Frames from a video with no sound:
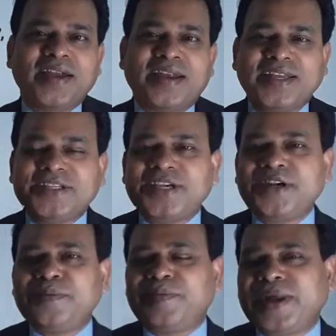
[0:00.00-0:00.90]

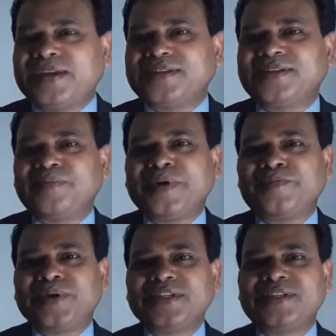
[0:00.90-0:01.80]
Richard Branson, by
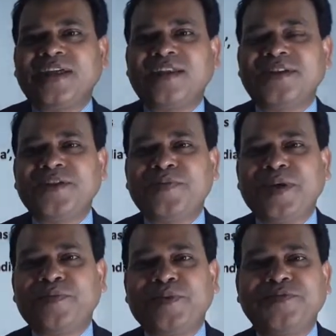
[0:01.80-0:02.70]
personality,
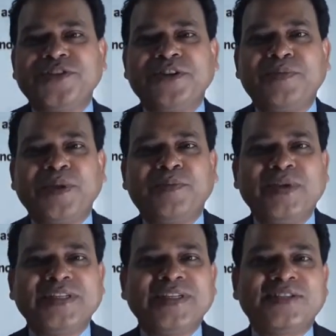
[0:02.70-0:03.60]
by profession, by
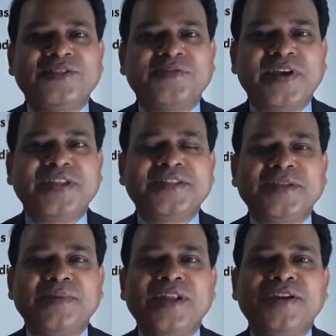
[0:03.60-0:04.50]
business, was very
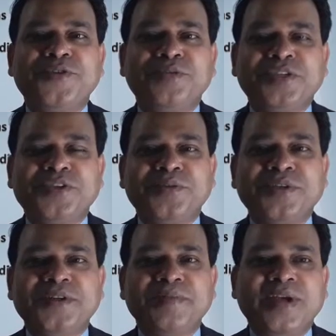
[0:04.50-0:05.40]
similar to Mr.
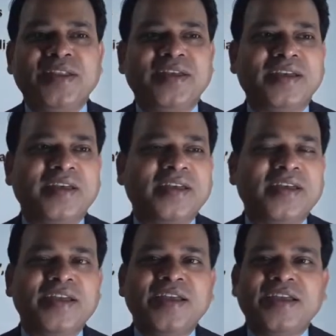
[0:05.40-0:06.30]
Vijay Mallya.
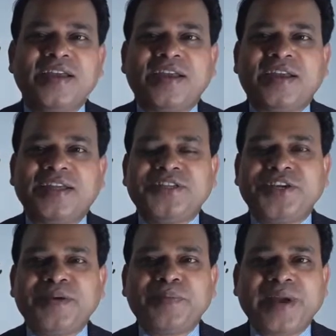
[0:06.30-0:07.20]

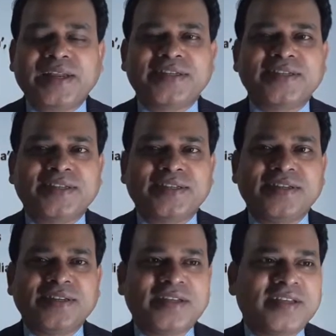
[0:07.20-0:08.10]
Richard
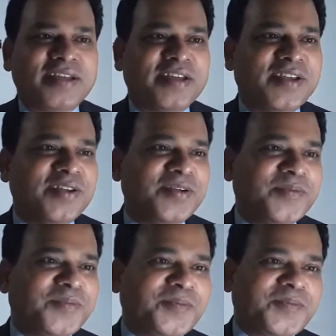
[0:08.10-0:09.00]
Branson, you know,
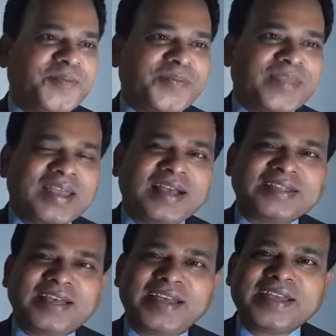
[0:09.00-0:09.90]

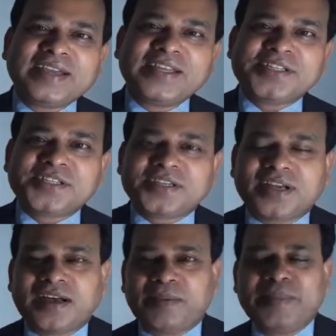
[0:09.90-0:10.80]
is an
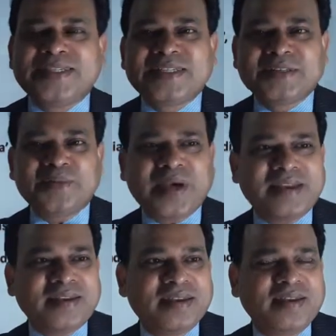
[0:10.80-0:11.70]
English
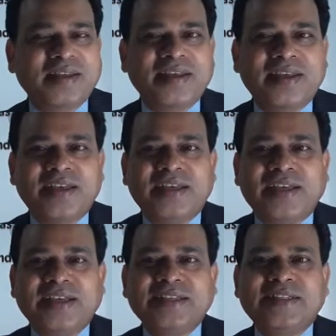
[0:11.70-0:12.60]
businessman.
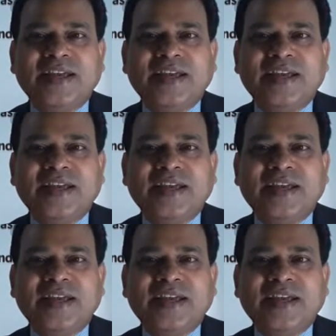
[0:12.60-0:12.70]
He is